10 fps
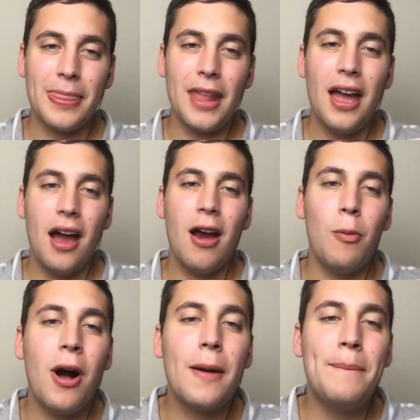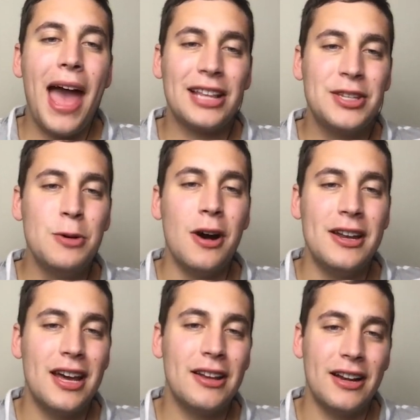All right, welcome back to
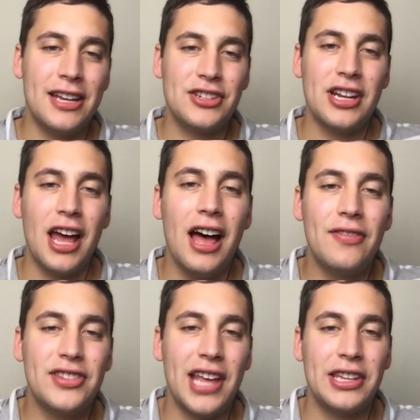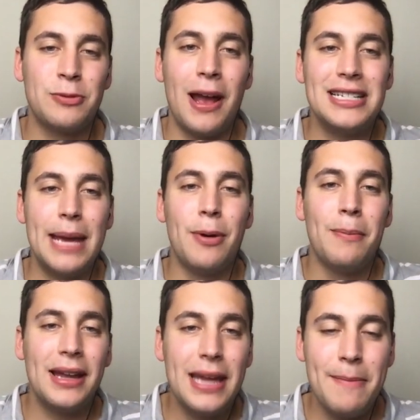another edition of the Celtics Roundtable
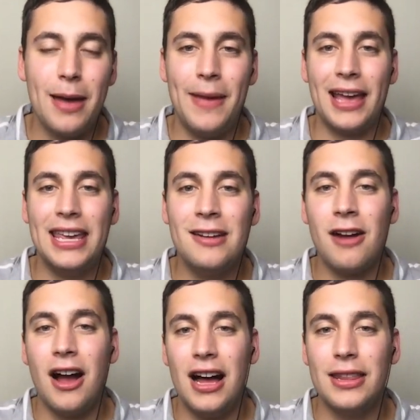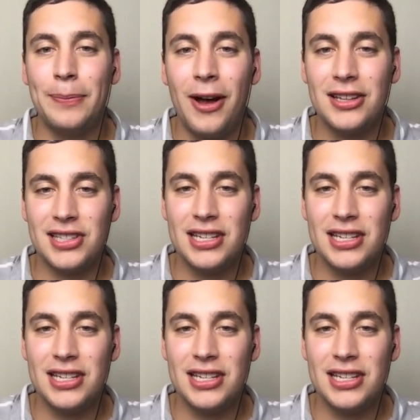Monday Mailbag here on the Boston